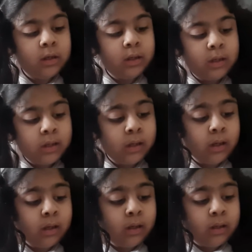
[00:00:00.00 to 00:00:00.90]

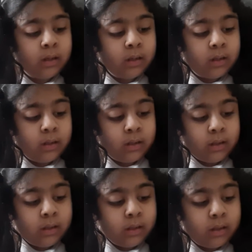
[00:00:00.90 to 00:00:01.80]

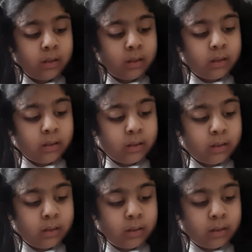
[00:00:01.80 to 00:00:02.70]

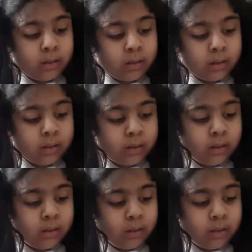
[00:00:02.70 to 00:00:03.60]

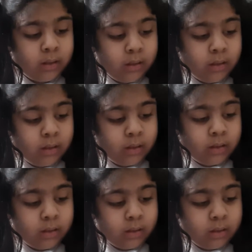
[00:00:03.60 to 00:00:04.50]

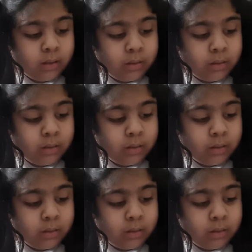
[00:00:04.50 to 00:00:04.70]
(silence)